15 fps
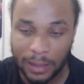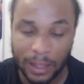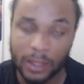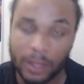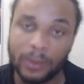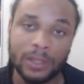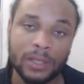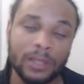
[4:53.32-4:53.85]
I don't
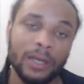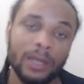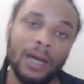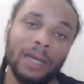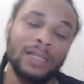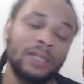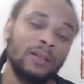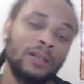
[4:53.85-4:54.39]
know what to say.
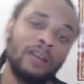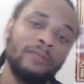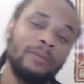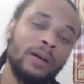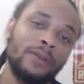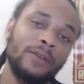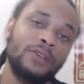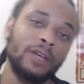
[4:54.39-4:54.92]
I still have
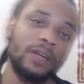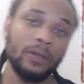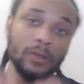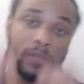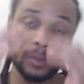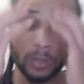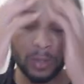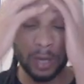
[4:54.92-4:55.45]
my other channel.
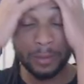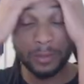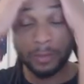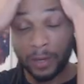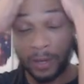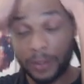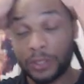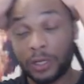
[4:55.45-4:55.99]
Subscribe to
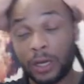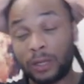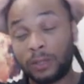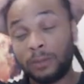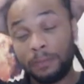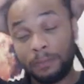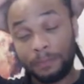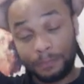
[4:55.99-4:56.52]
my other
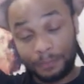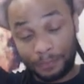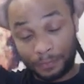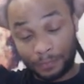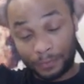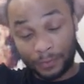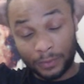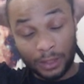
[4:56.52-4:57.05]
channel.
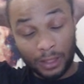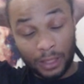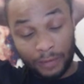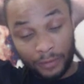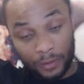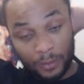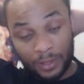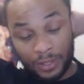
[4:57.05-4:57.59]
Uh,
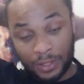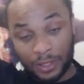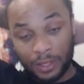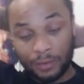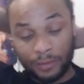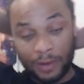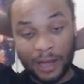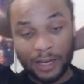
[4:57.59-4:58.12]
if you want to
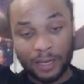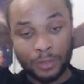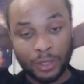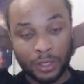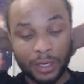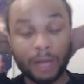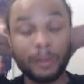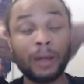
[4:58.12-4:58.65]
see random
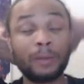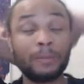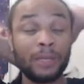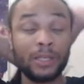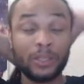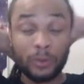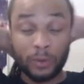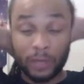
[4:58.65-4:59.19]
shit about
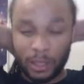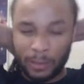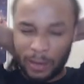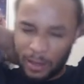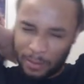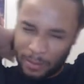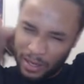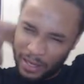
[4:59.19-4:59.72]
me talking
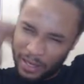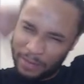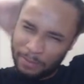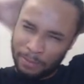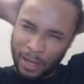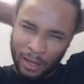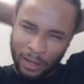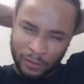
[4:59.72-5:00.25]
about my
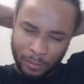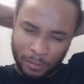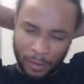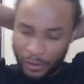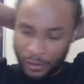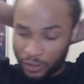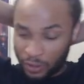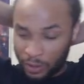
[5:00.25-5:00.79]
bout of
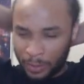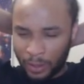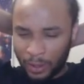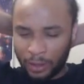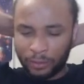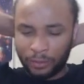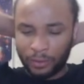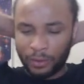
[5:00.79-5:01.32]
depression that I'm
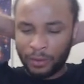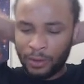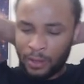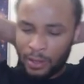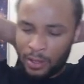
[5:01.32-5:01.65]
going through